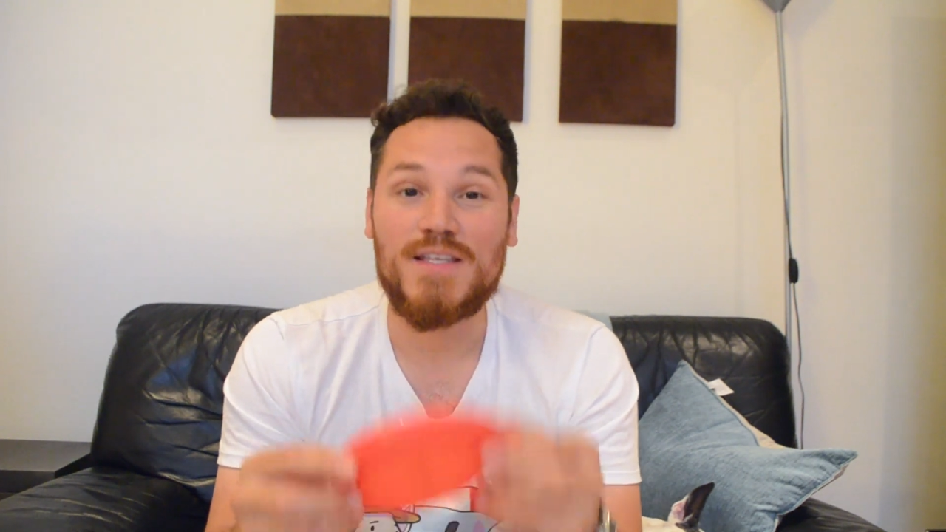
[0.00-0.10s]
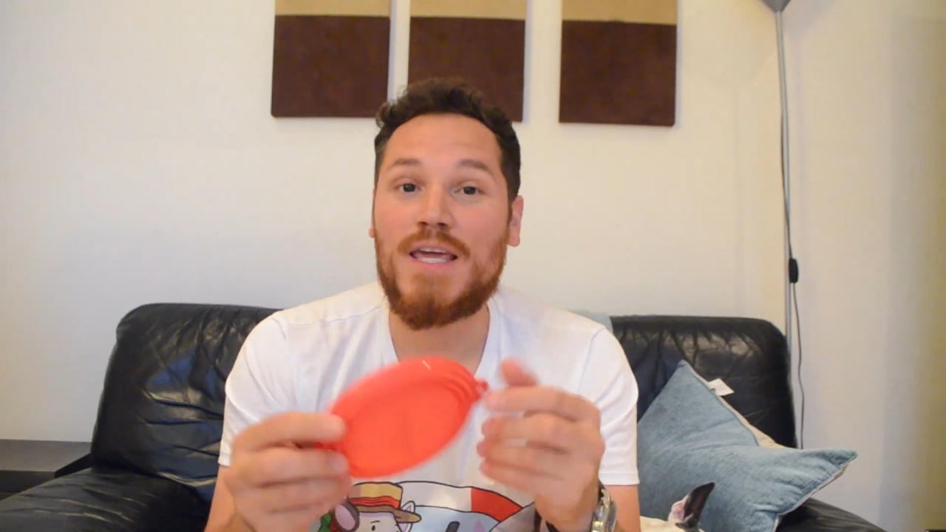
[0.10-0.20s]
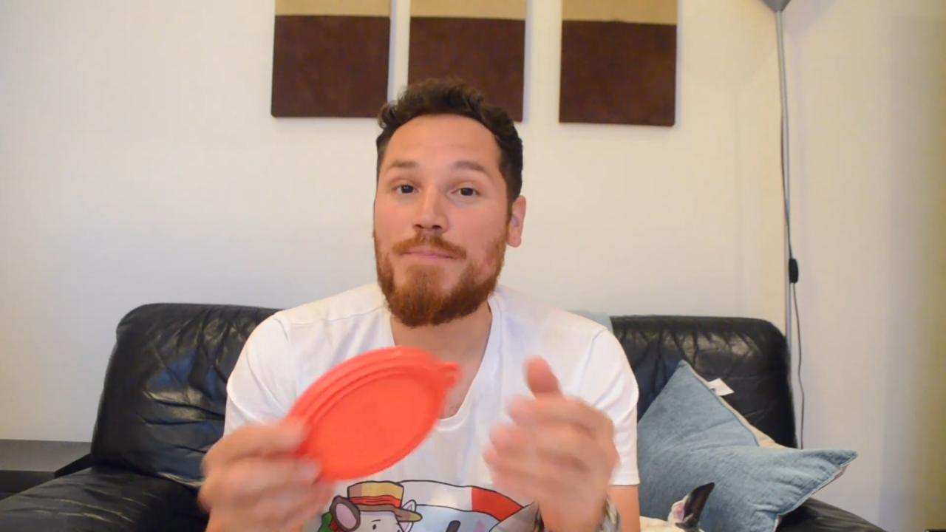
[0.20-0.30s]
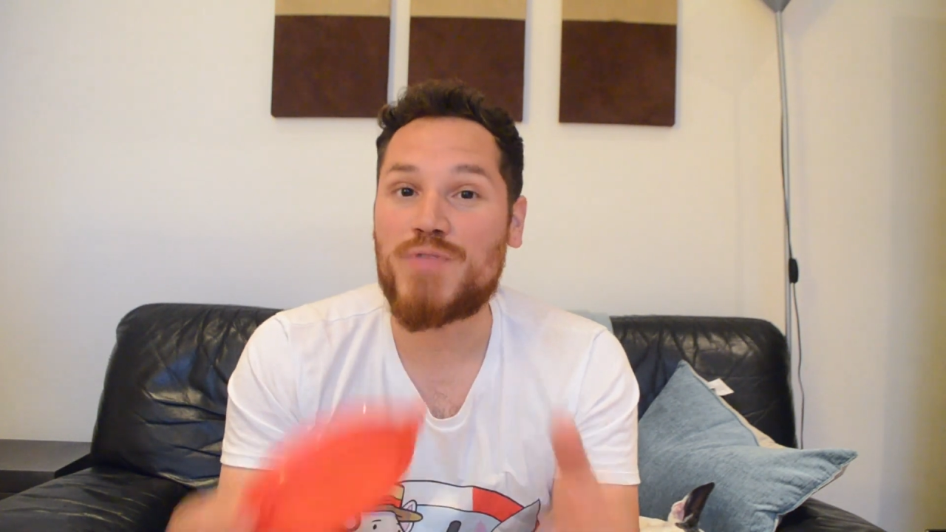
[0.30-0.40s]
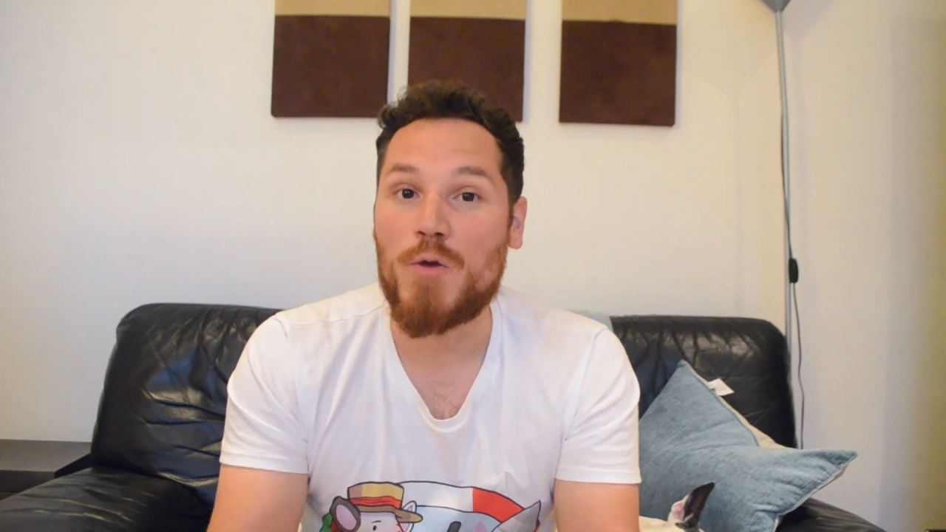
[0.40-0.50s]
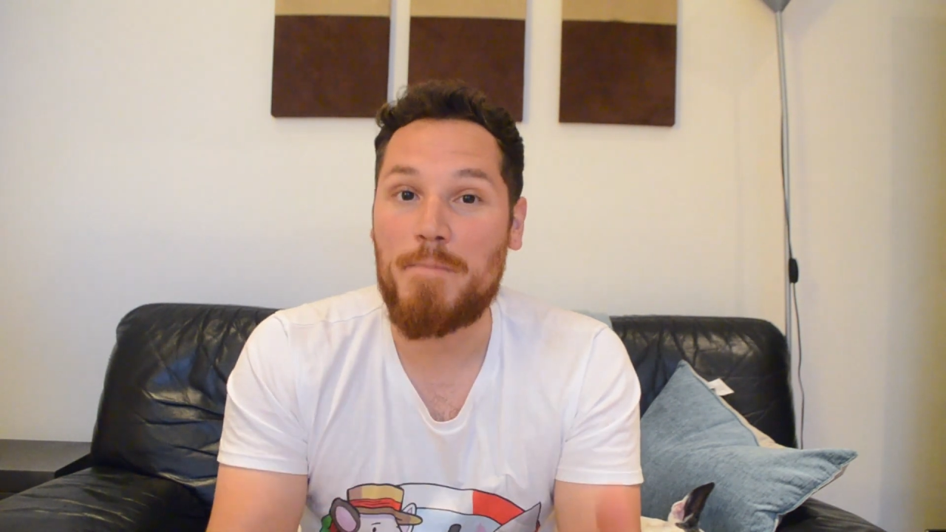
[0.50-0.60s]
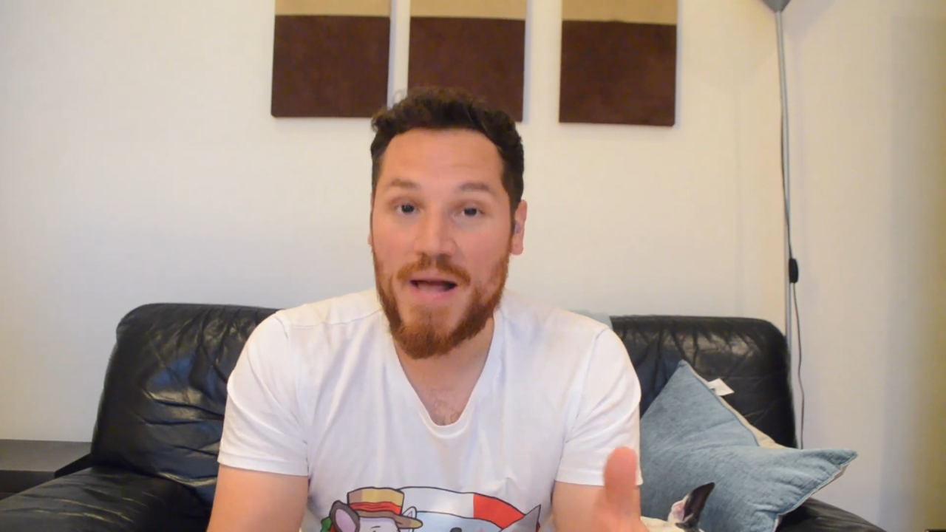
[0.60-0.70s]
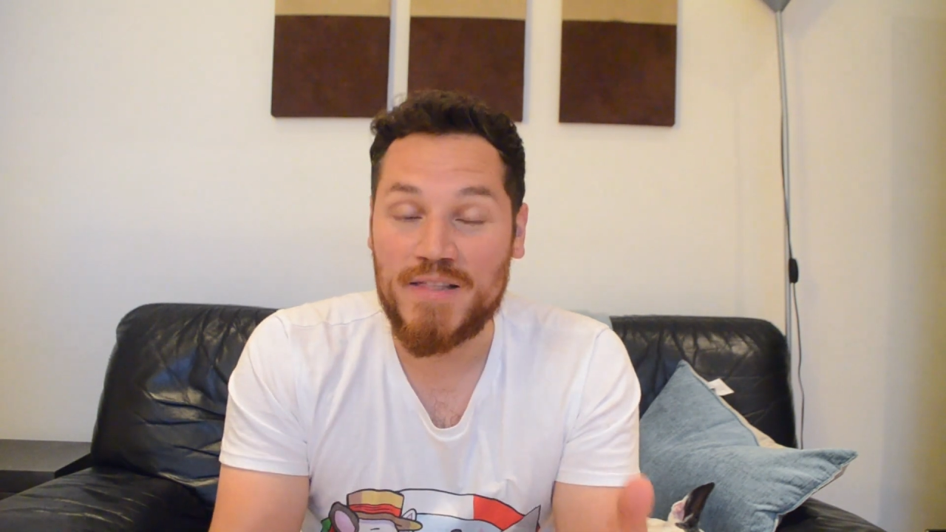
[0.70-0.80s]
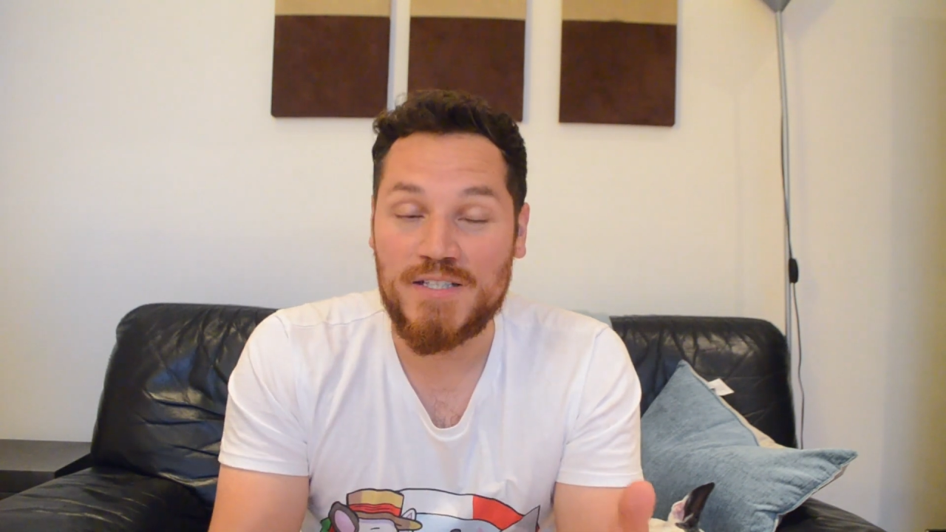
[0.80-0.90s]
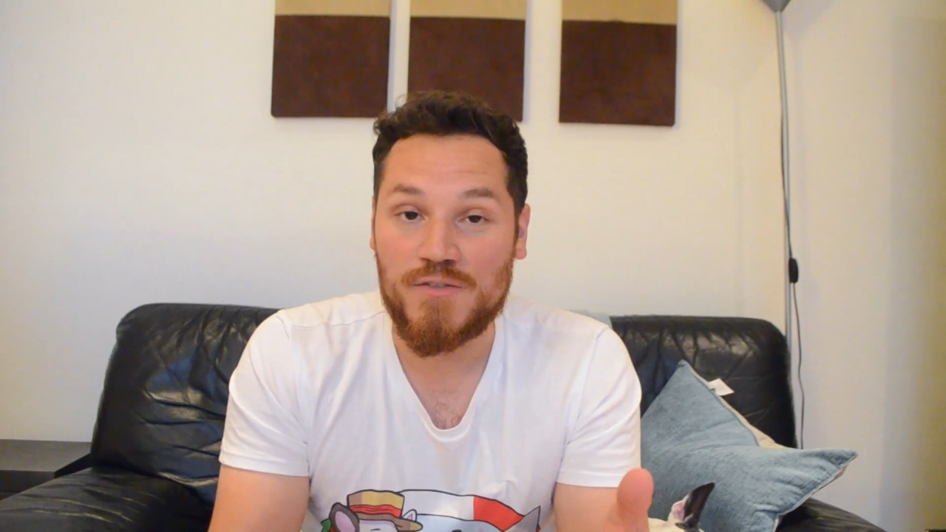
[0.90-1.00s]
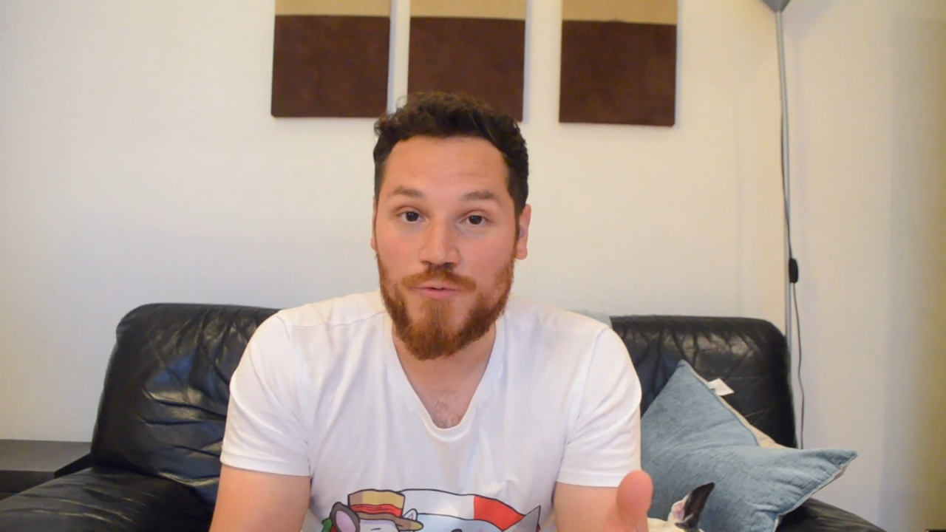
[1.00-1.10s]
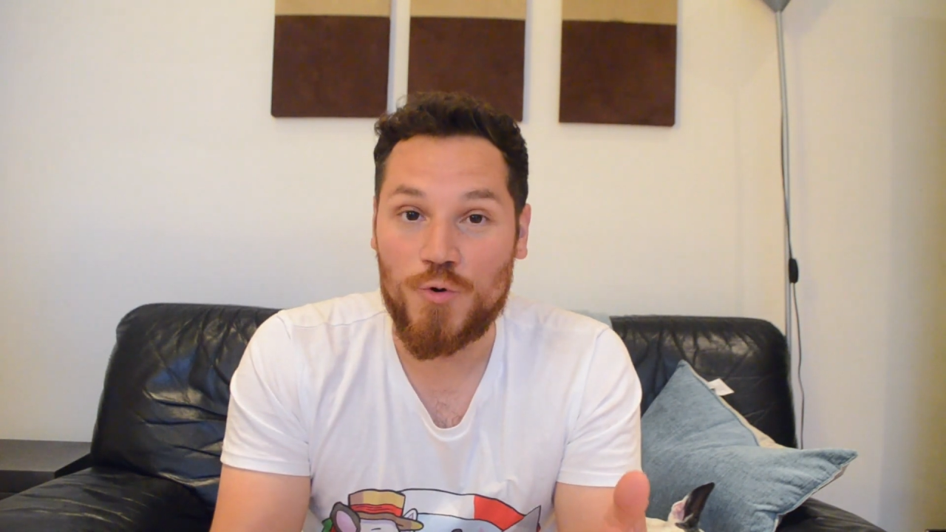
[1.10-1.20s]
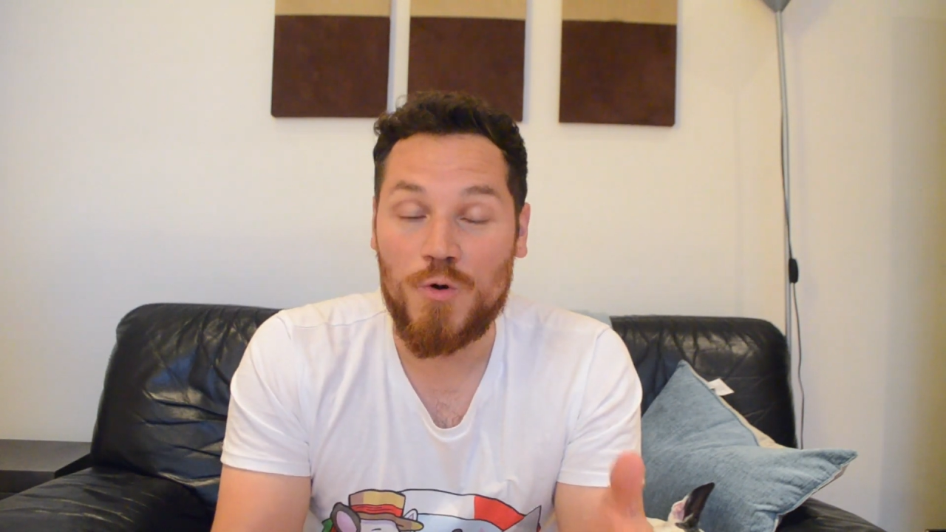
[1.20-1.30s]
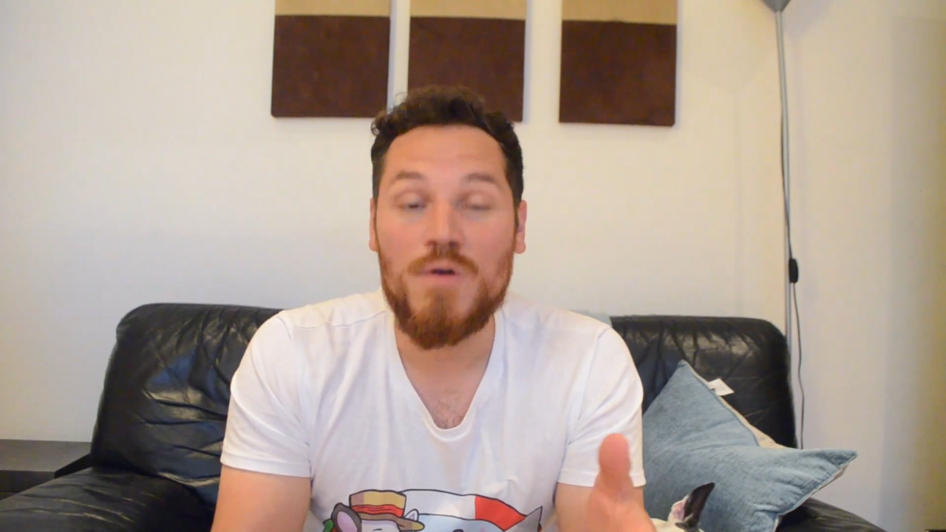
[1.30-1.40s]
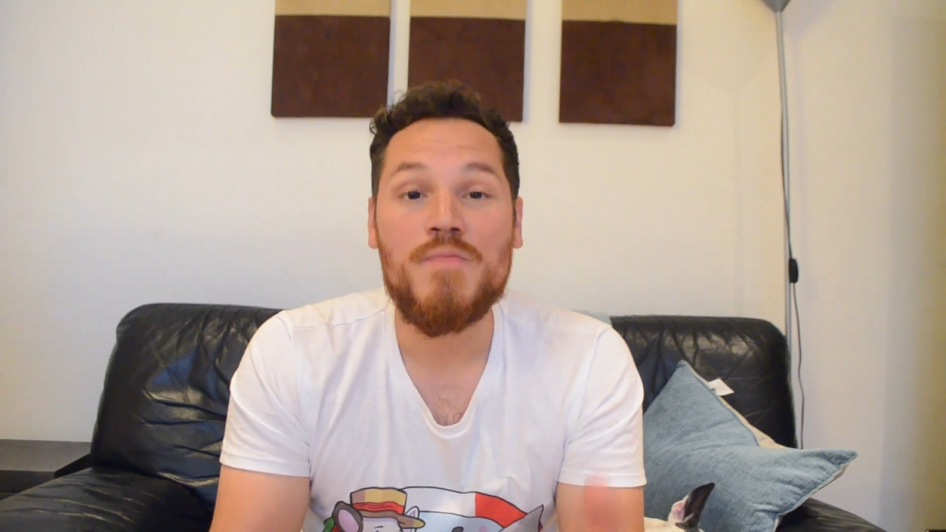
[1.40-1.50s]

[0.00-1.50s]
keep their bellies full,